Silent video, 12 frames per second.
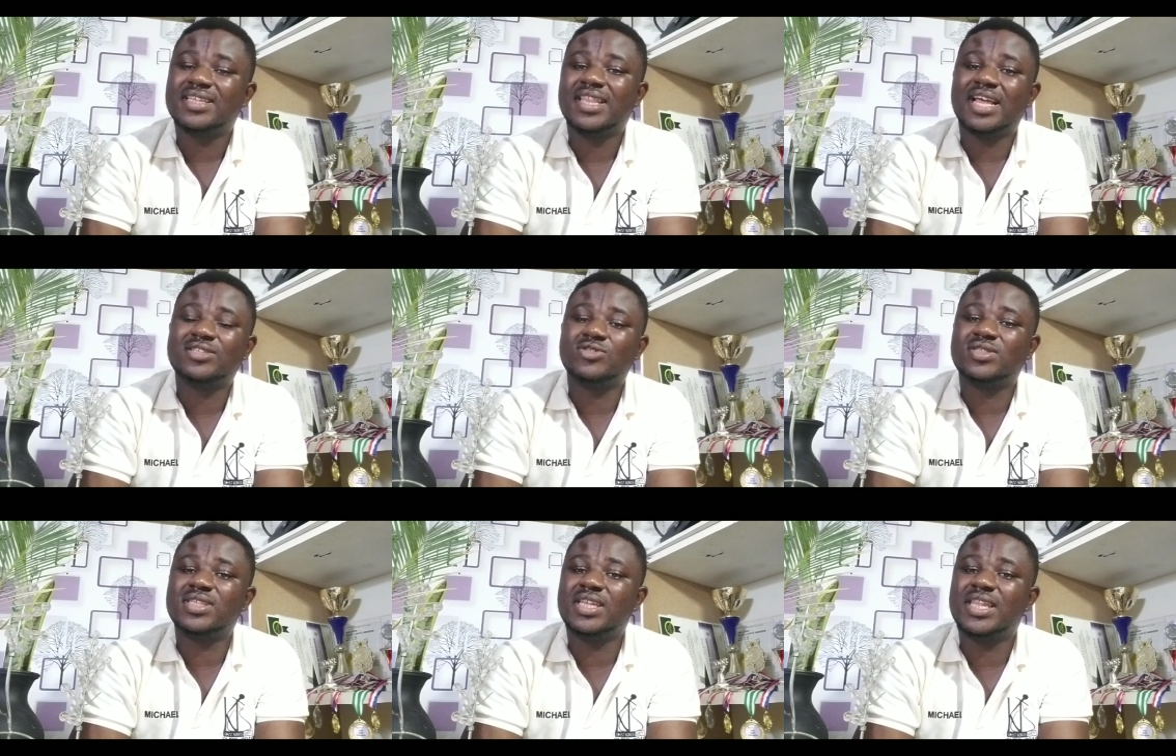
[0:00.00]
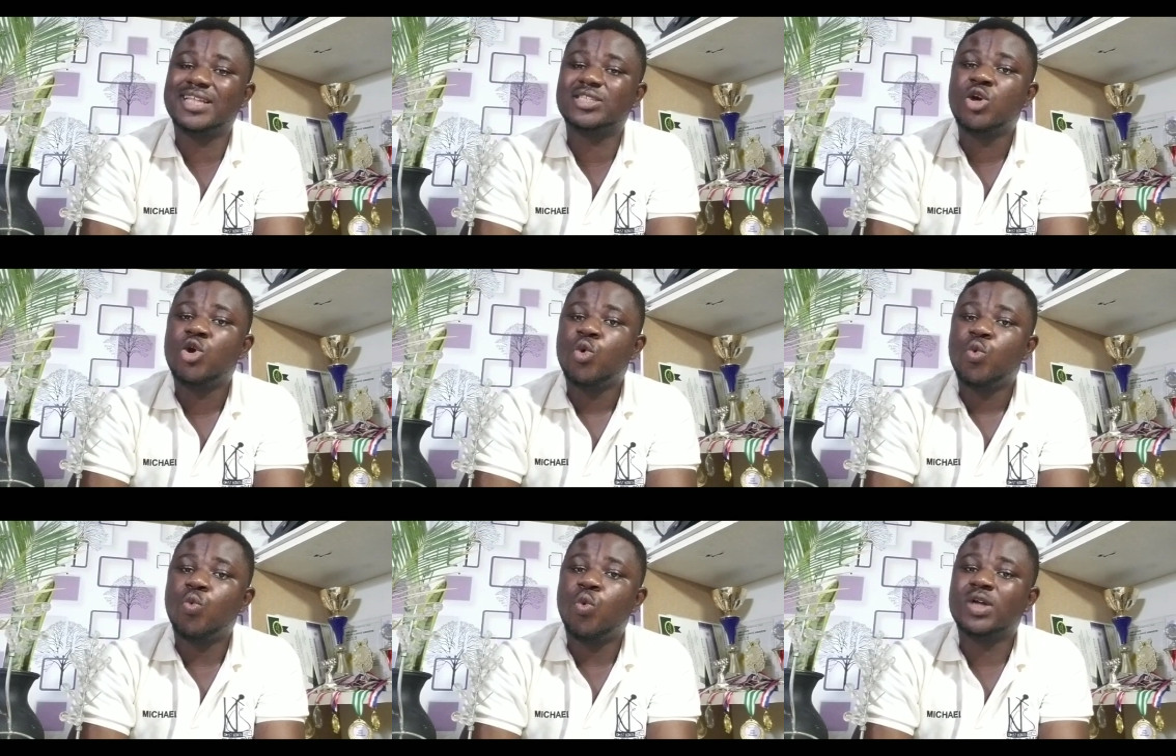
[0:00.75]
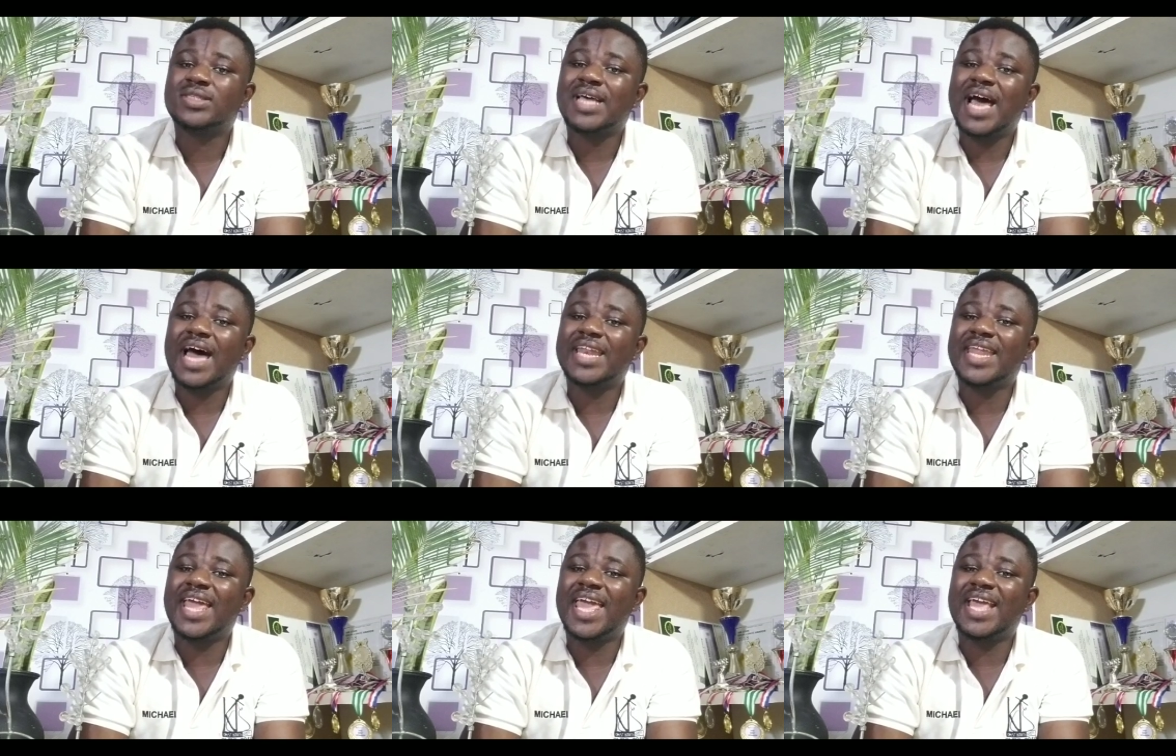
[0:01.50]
That's to say that what are the